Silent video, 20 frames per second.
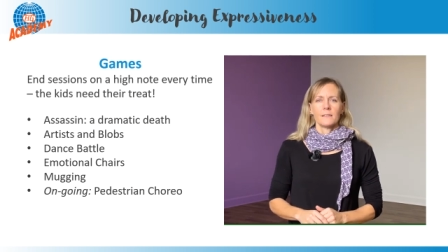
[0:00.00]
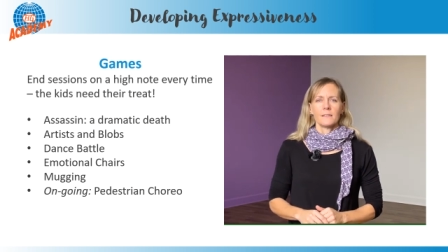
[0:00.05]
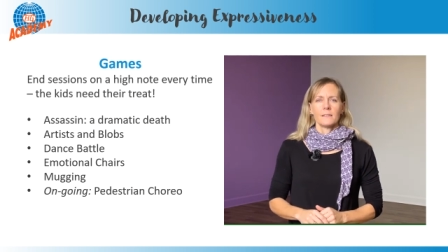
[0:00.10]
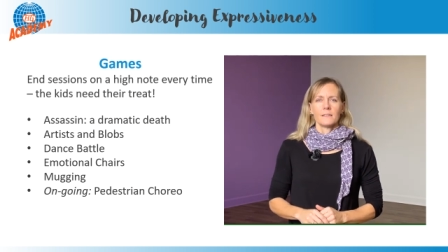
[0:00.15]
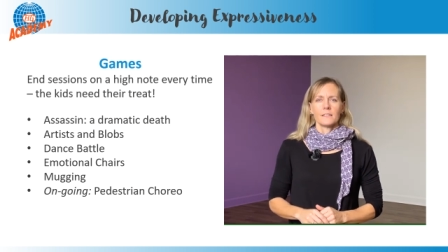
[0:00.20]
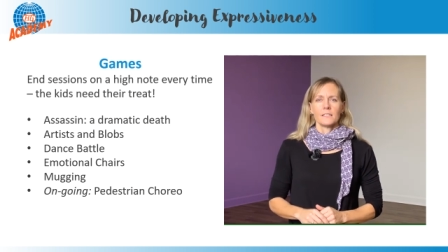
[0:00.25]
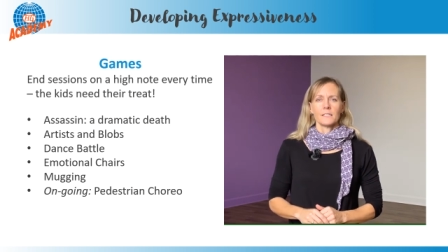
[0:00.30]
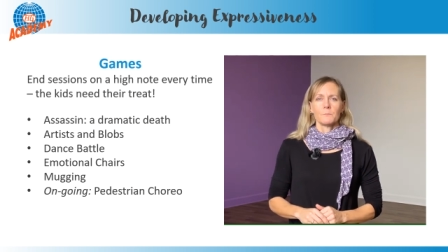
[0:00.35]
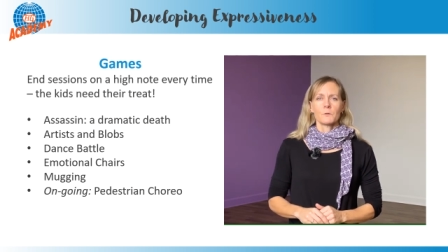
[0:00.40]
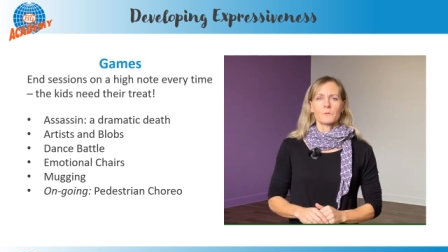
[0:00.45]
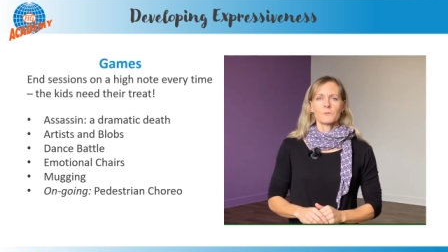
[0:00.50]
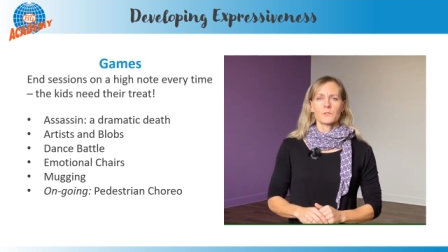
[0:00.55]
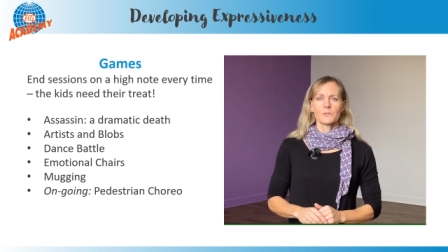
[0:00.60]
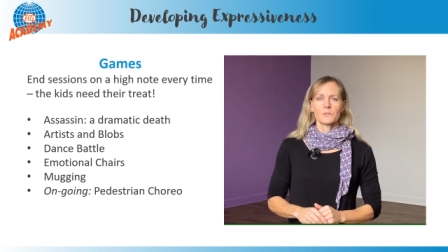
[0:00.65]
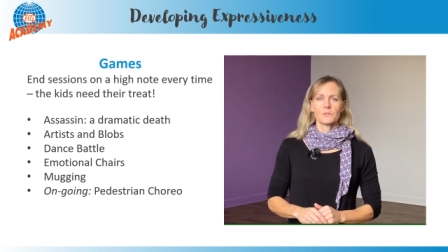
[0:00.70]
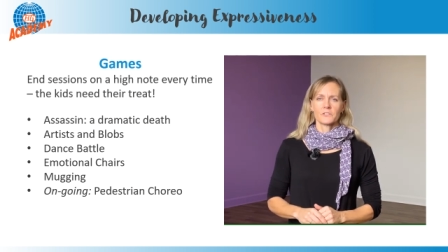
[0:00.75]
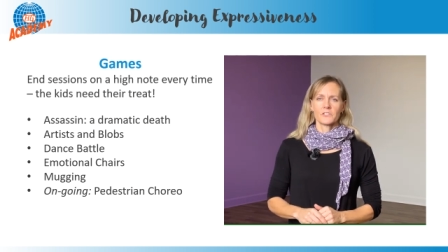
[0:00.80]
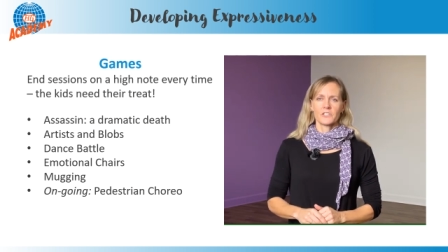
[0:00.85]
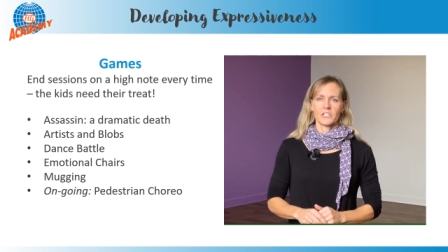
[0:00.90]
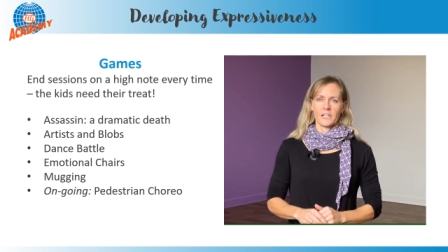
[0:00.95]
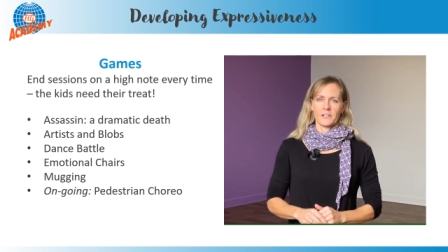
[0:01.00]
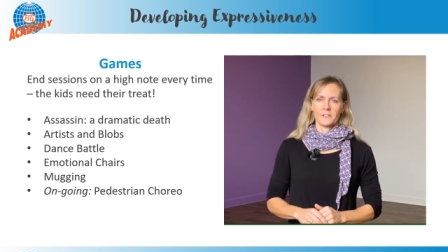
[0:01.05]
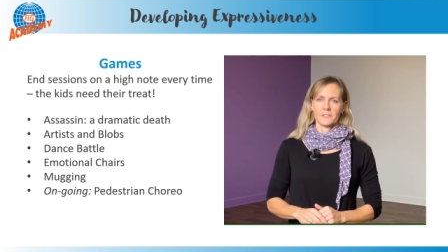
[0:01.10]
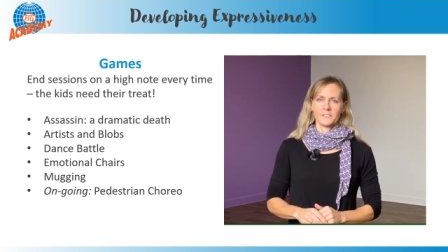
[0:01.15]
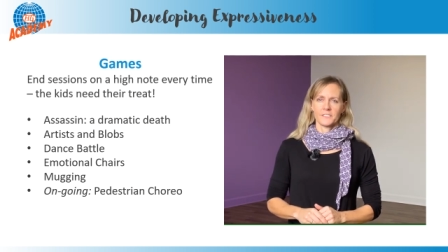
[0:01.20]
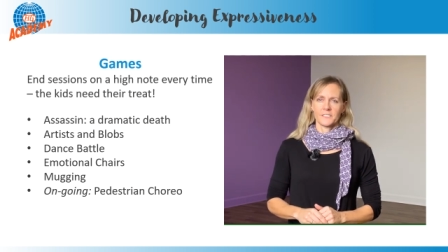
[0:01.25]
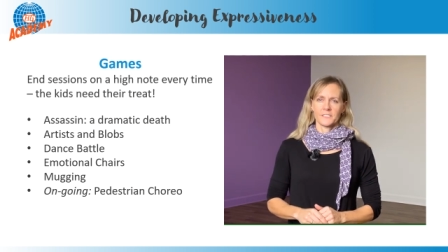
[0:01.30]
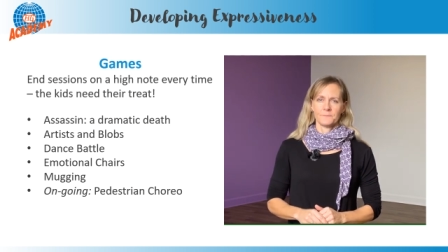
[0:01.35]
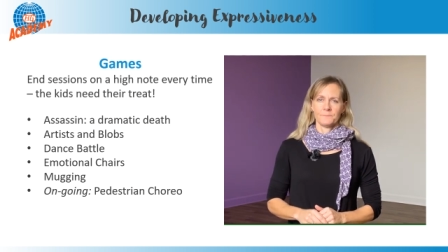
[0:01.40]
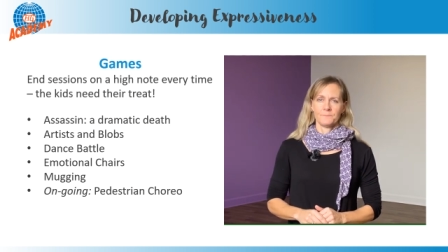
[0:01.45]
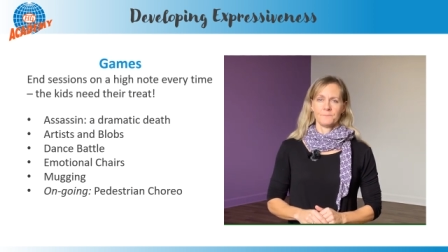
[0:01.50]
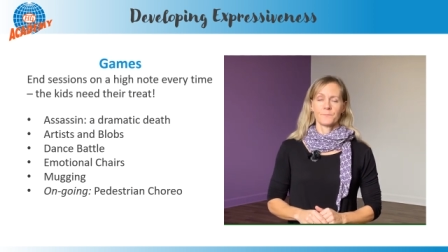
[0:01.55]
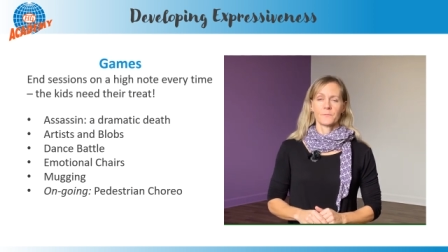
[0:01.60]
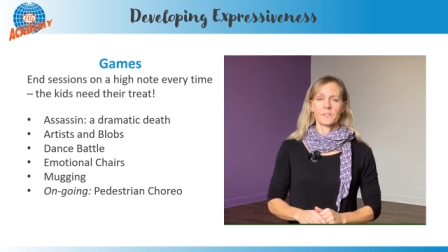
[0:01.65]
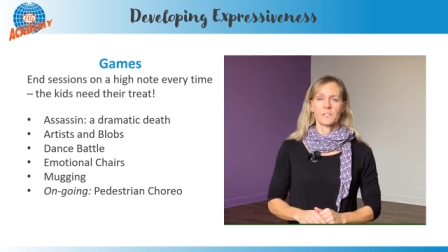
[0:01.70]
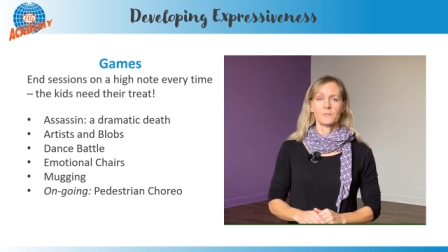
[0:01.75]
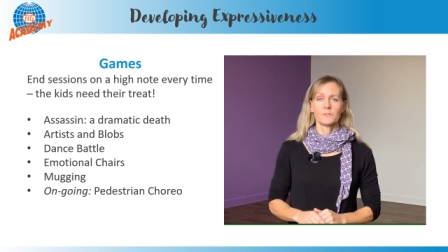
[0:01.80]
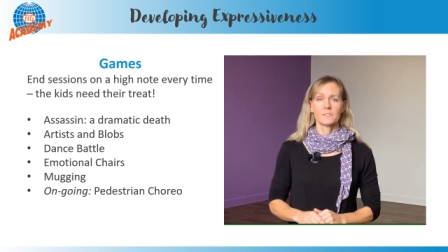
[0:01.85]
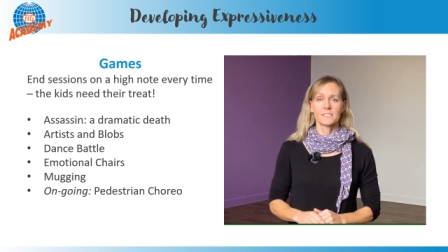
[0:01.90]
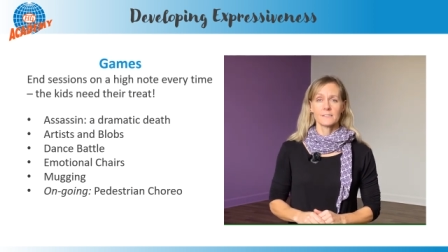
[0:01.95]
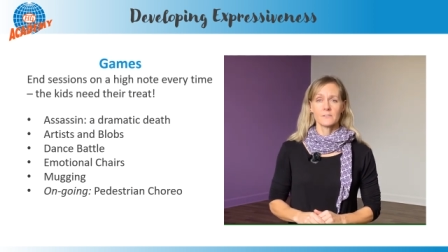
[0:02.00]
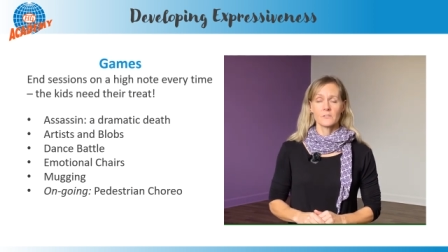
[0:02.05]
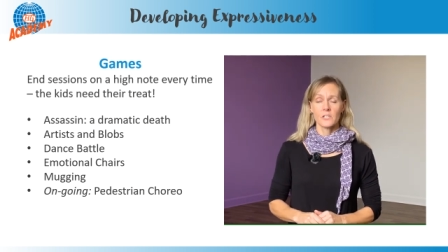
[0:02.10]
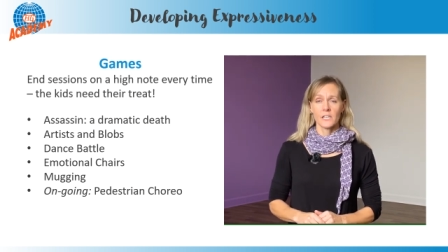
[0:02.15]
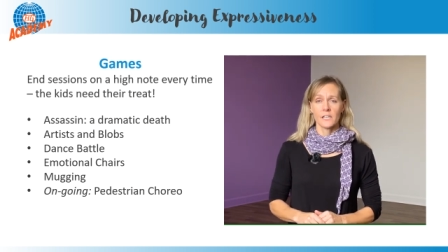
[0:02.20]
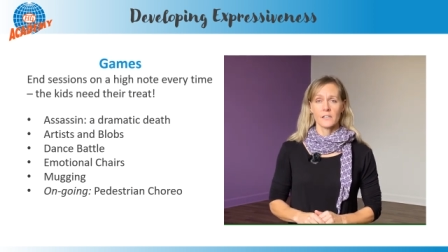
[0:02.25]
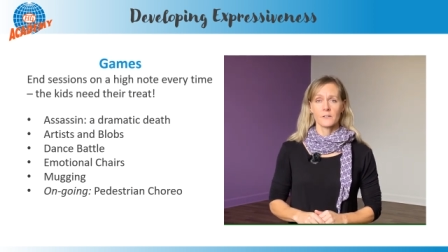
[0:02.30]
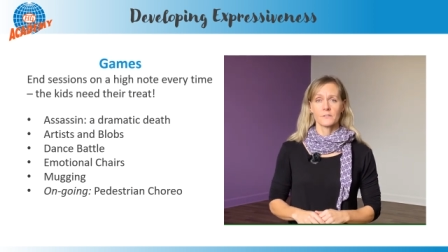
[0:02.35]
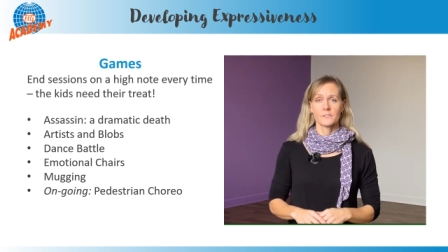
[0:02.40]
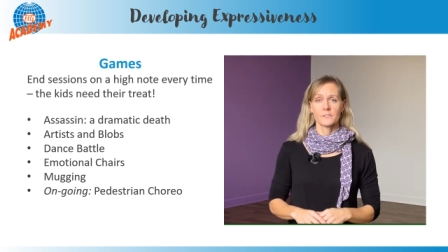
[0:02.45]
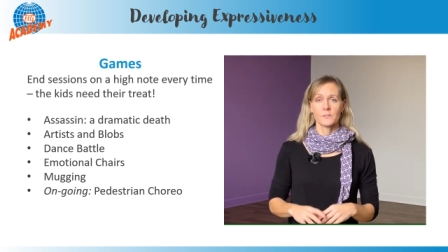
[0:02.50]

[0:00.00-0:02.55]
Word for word: Emotional chairs. Using chairs